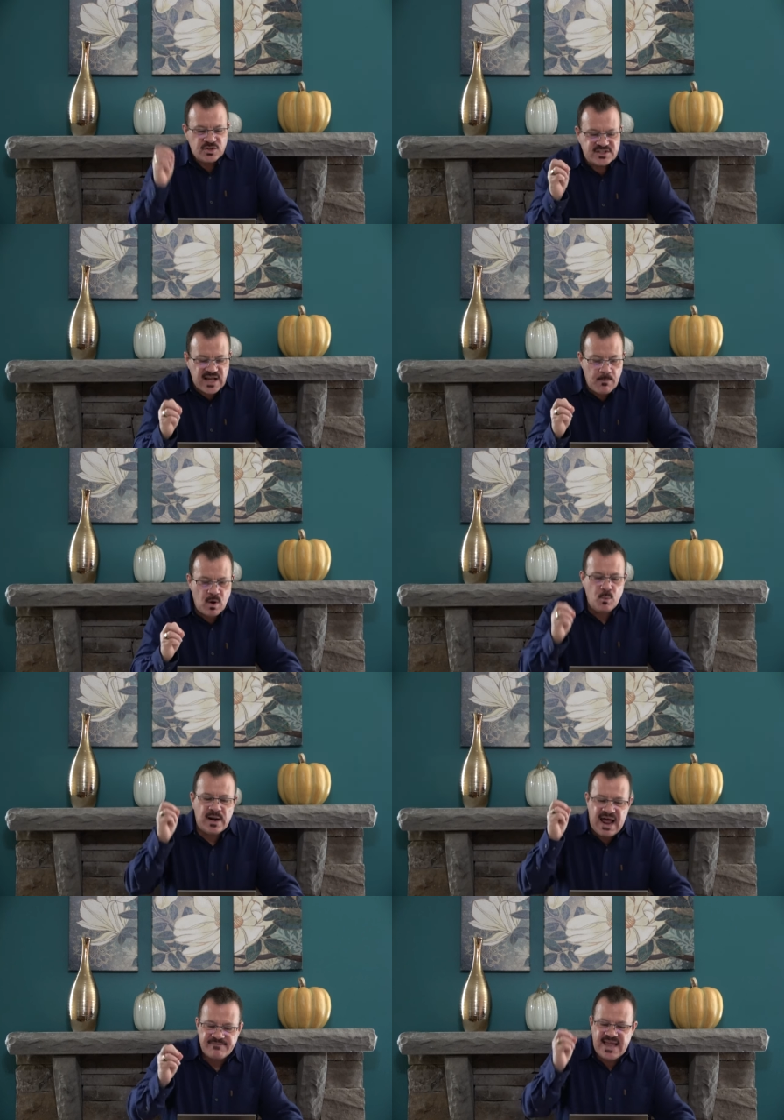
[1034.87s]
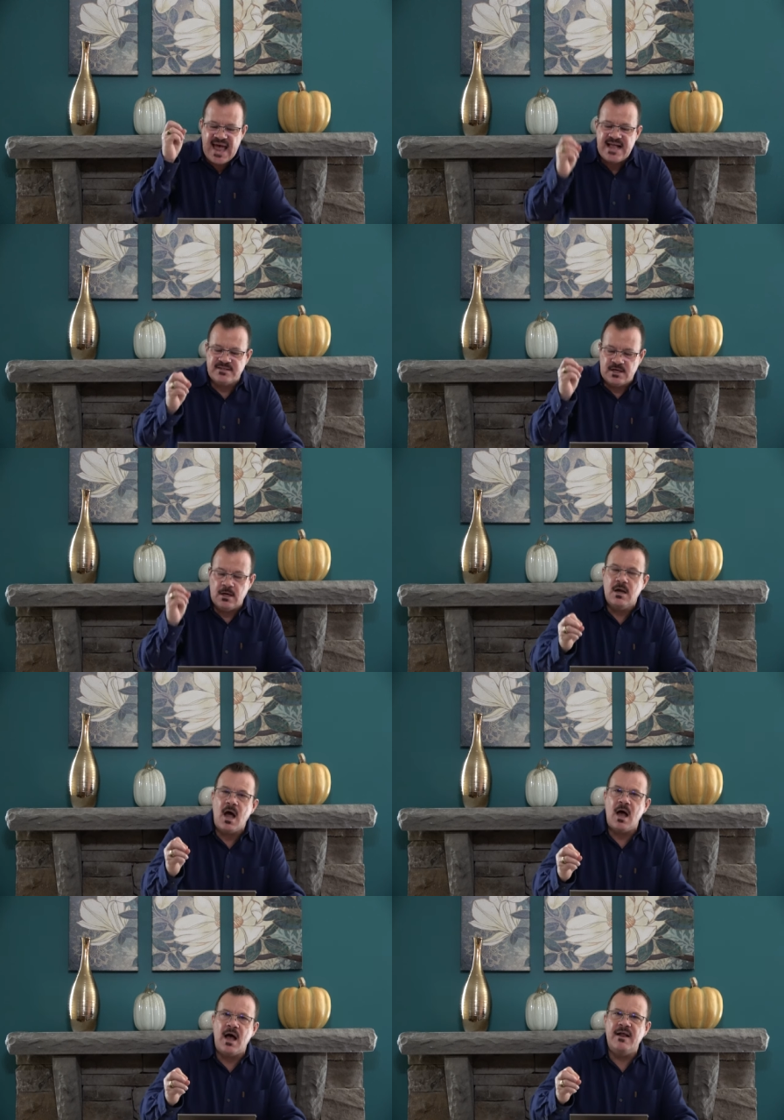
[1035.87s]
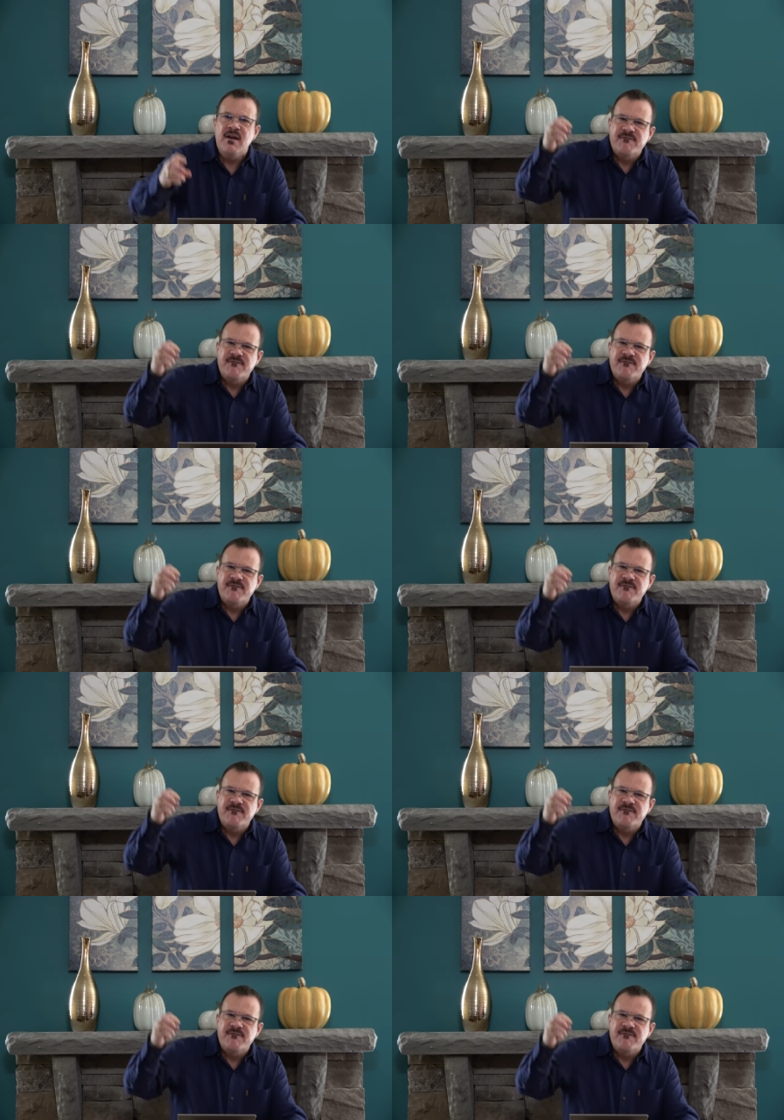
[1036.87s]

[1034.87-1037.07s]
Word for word: someone will have to answer to God